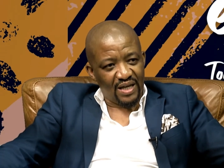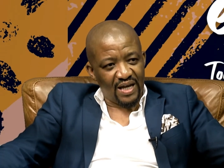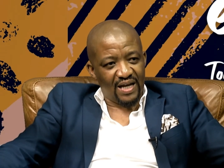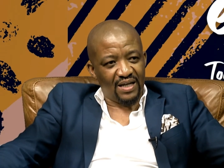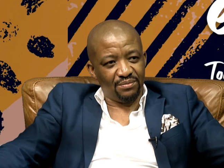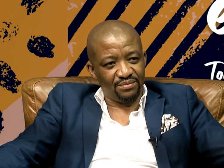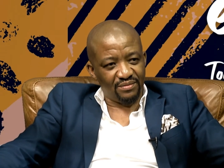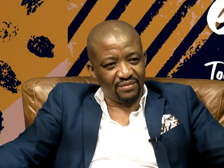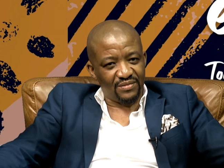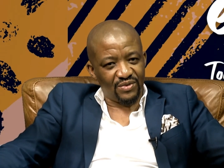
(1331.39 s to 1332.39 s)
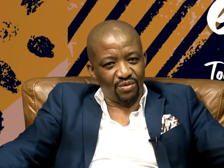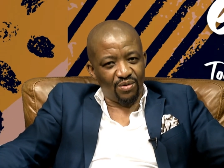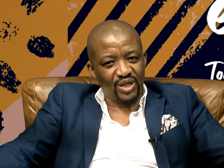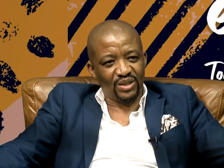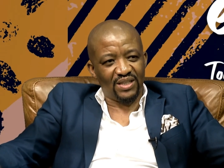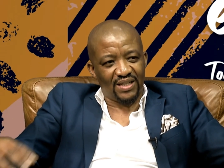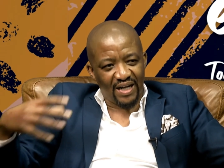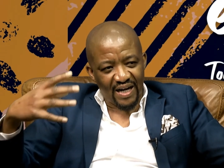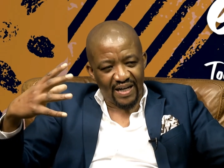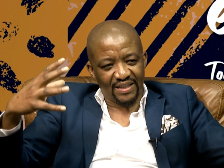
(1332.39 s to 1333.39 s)
What is that
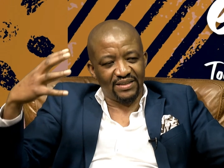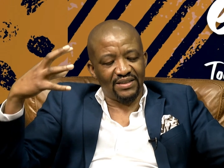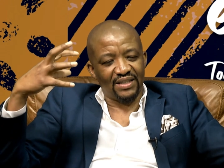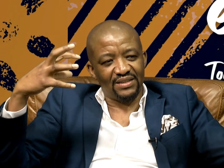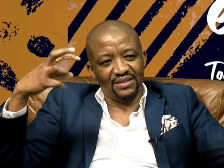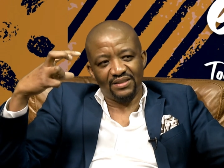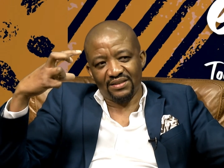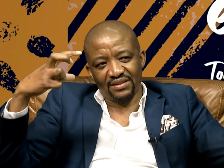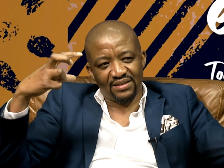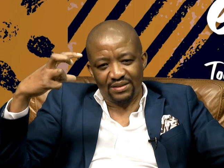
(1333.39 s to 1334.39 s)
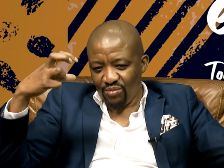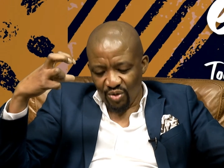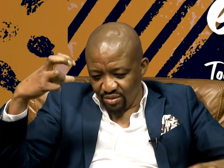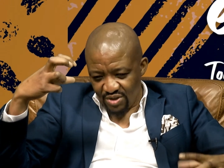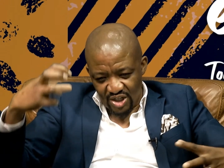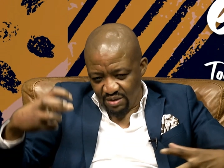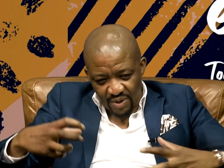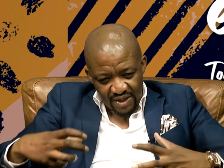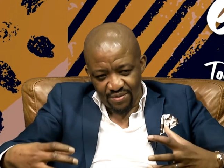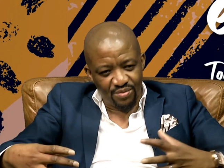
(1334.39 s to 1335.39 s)
light that the more
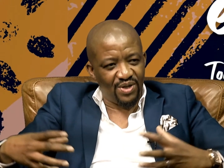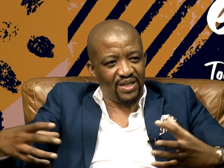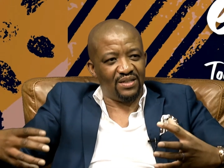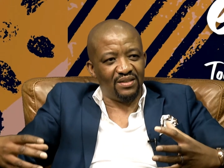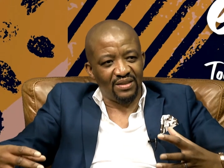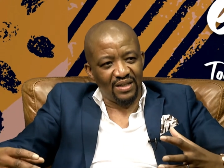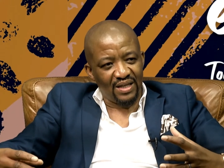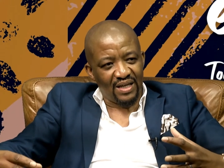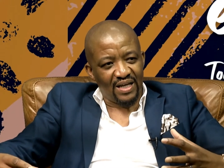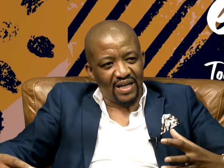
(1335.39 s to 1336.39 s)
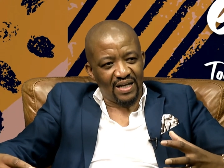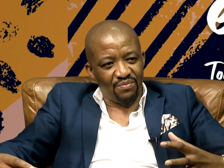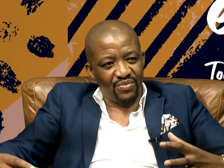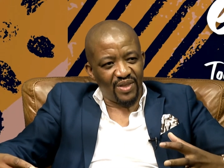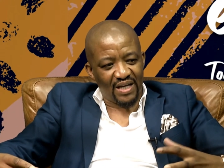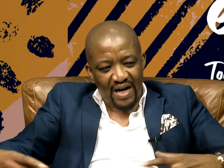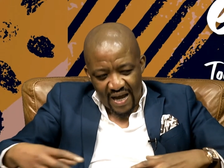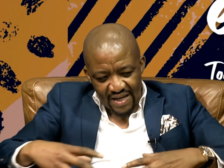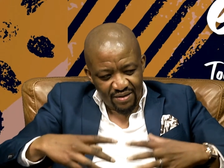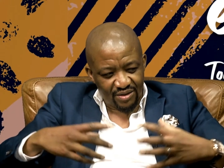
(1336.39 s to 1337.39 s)
deeper you went? And
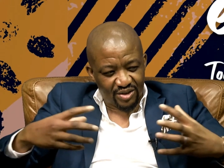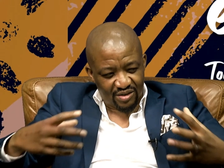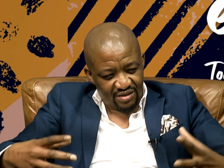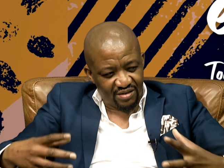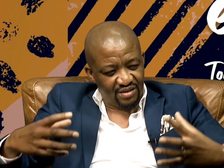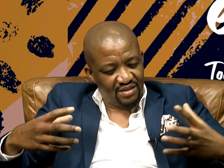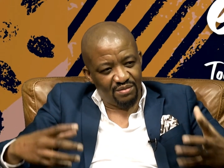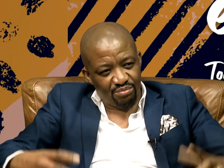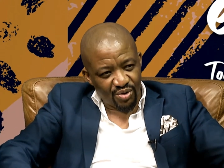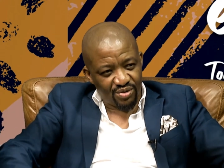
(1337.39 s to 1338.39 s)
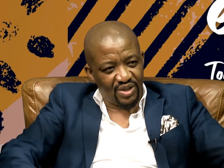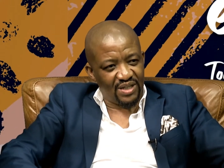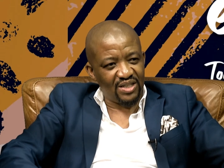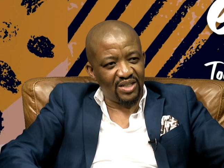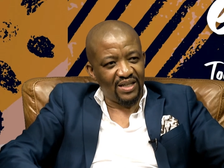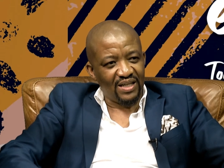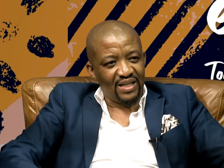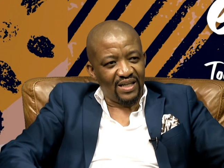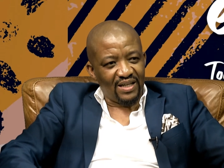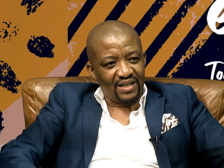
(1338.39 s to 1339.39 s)
I got a sense in the book that
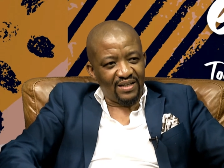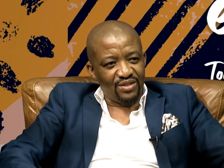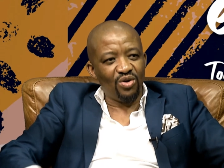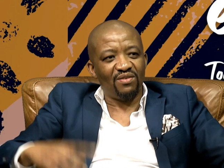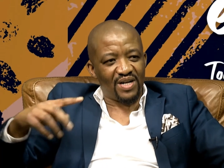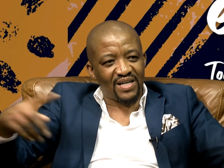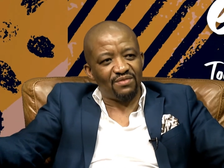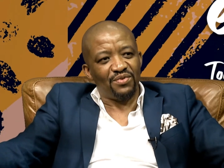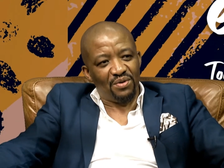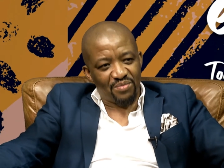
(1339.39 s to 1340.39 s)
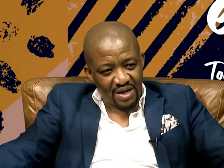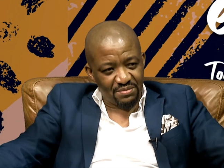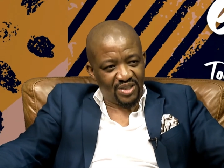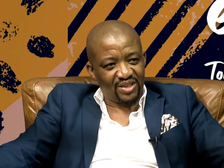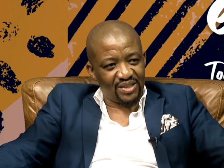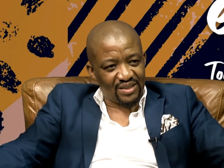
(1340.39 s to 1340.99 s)
you have another volume coming.